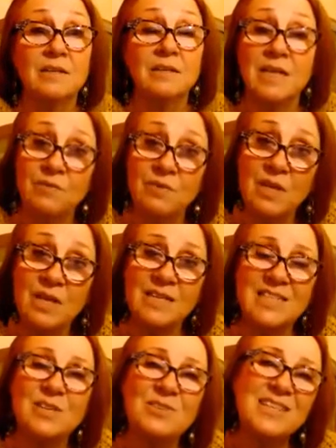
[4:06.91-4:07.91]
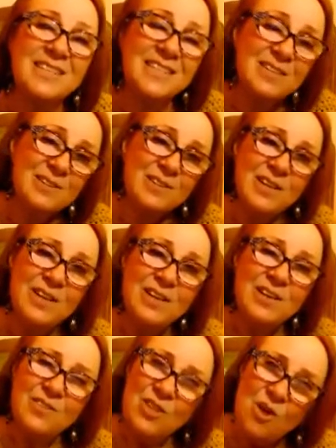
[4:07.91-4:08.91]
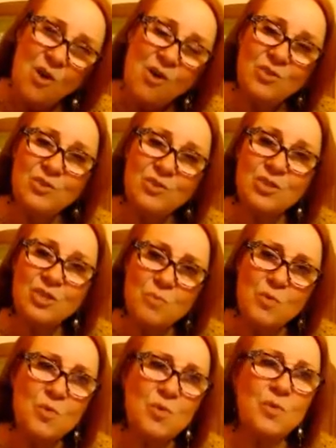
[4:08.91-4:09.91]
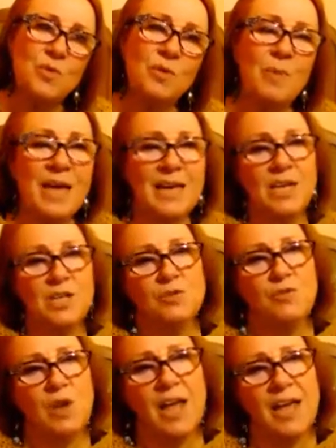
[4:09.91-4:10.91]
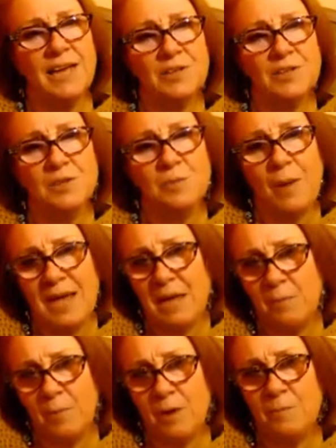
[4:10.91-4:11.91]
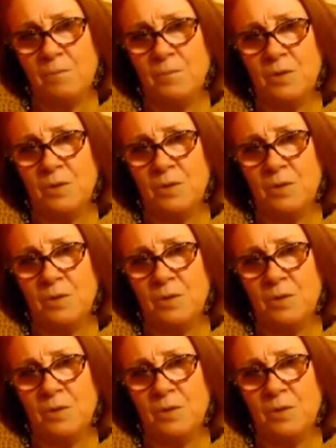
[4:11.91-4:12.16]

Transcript: Nevertheless, there is still the odd, smooth page of lined paper,